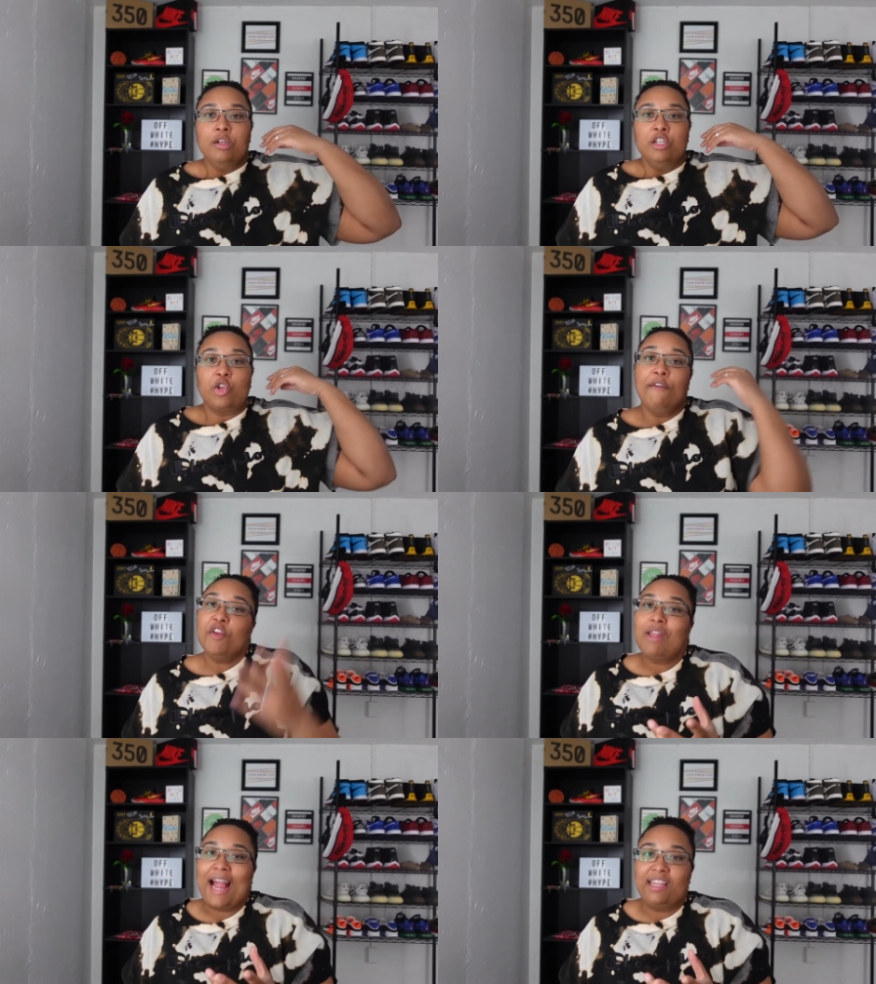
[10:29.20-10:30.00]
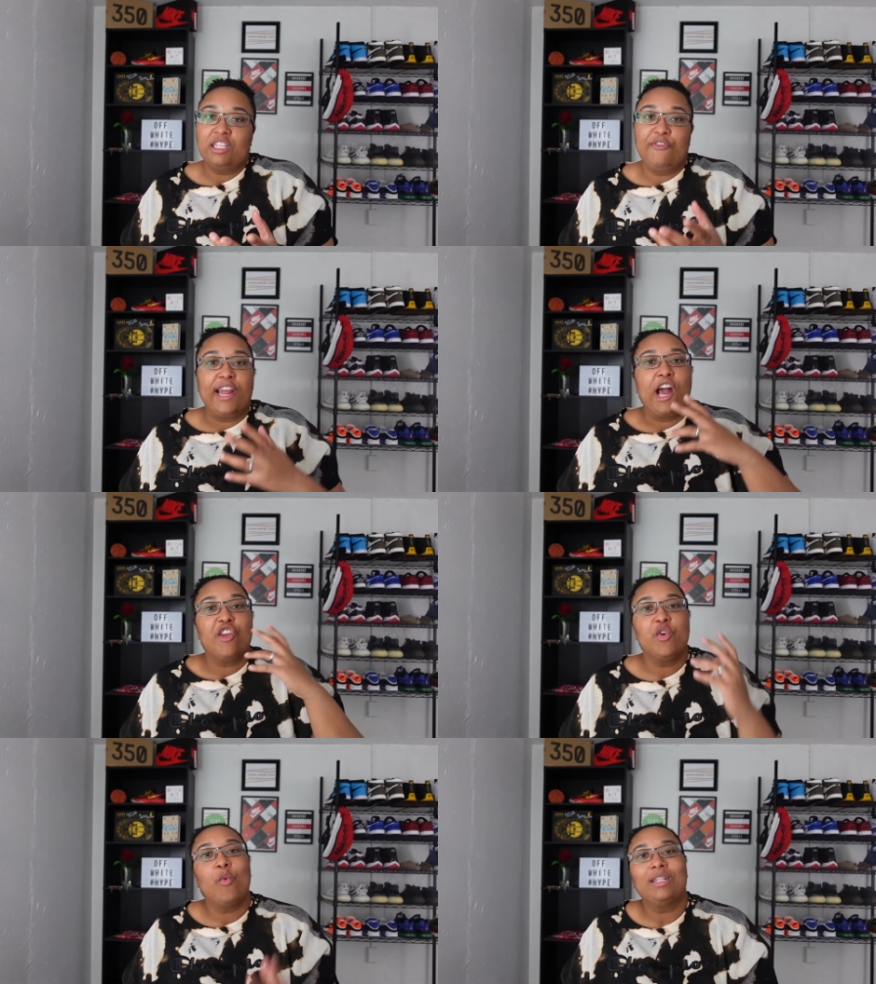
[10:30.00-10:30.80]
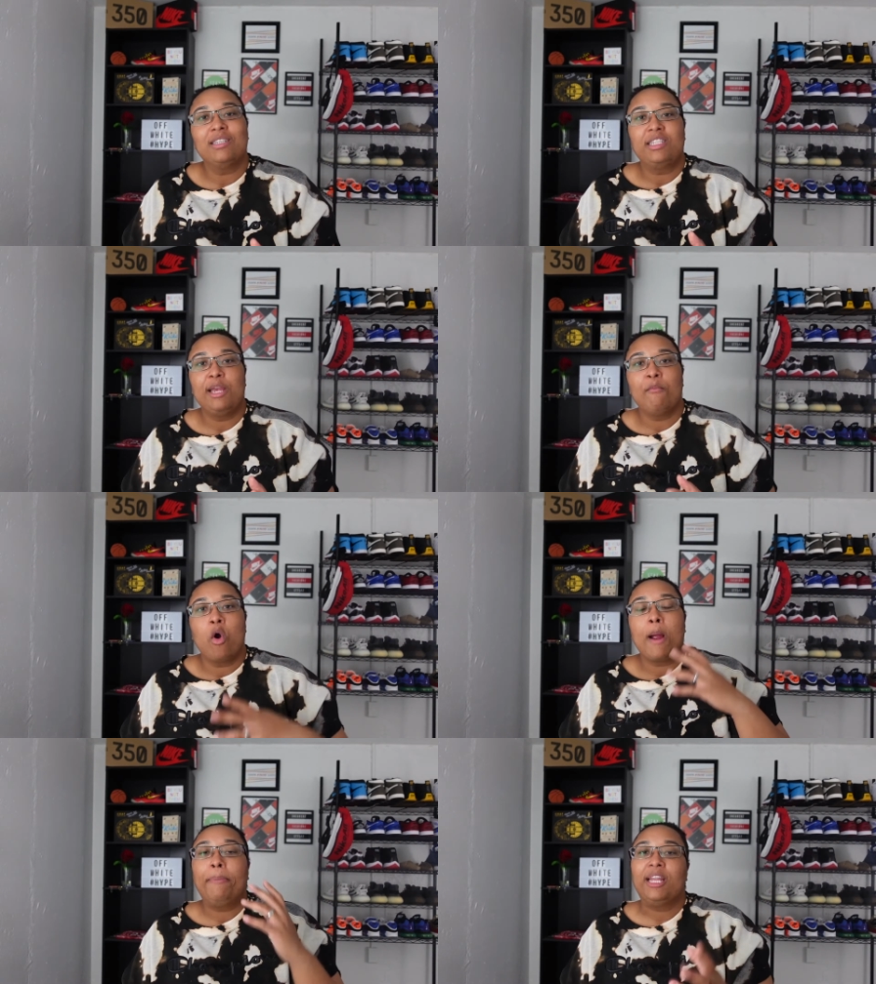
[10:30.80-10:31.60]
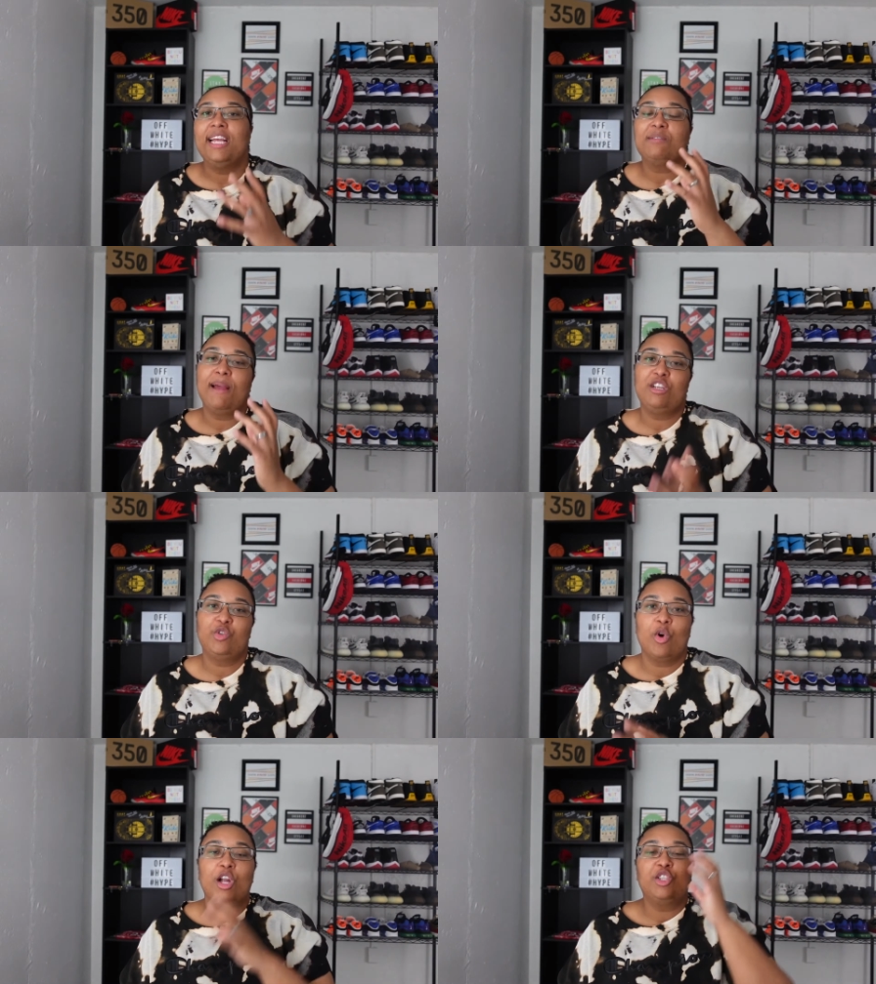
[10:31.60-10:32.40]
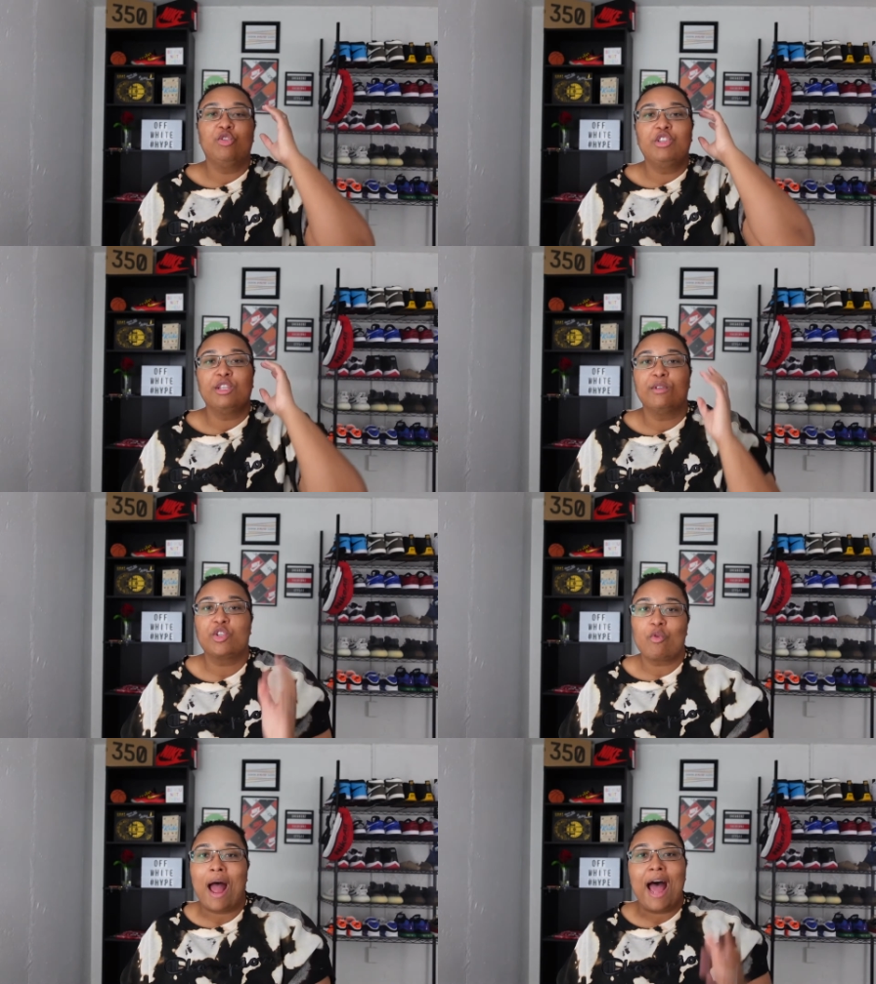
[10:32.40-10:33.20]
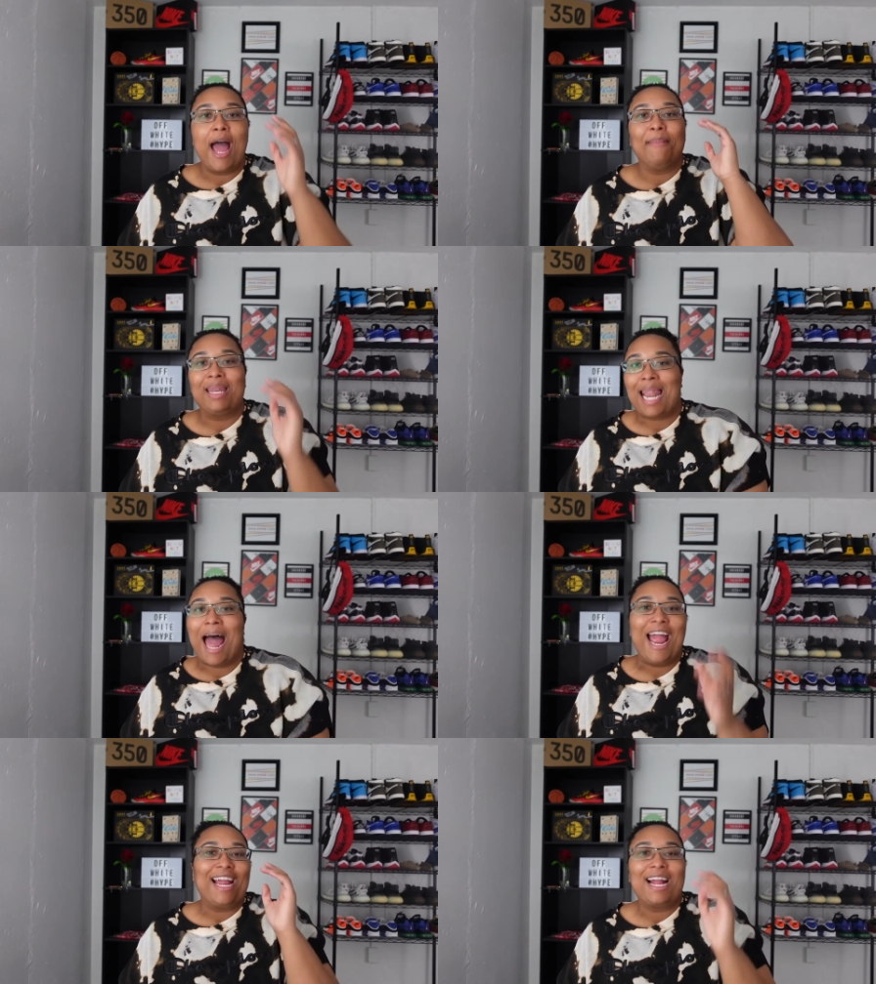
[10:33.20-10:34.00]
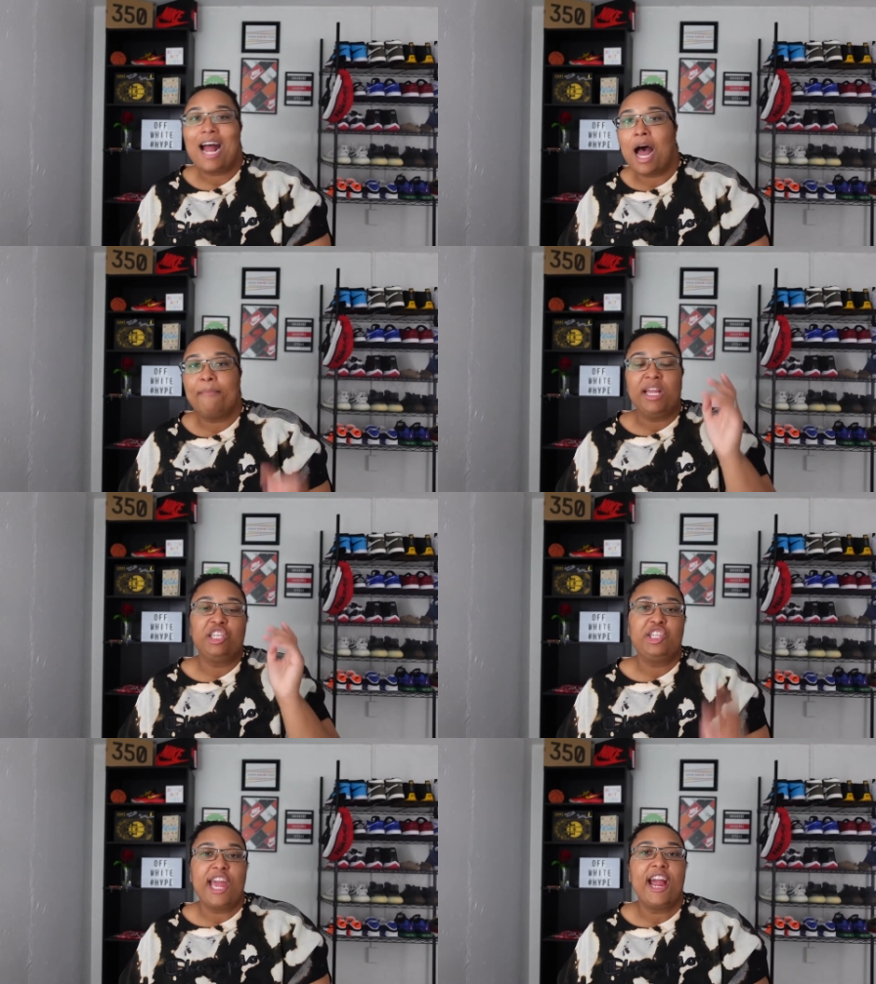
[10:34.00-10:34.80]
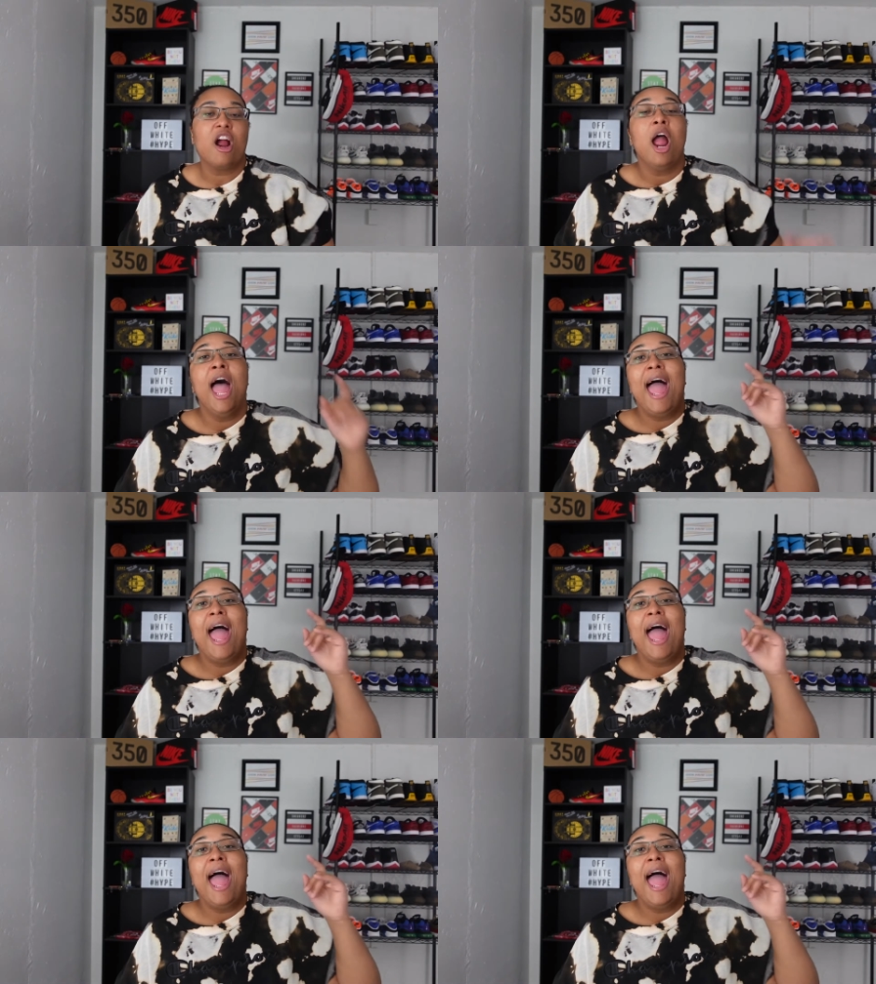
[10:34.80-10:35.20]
So if you like this video and you want to see more, please make sure to subscribe, like, comment, share.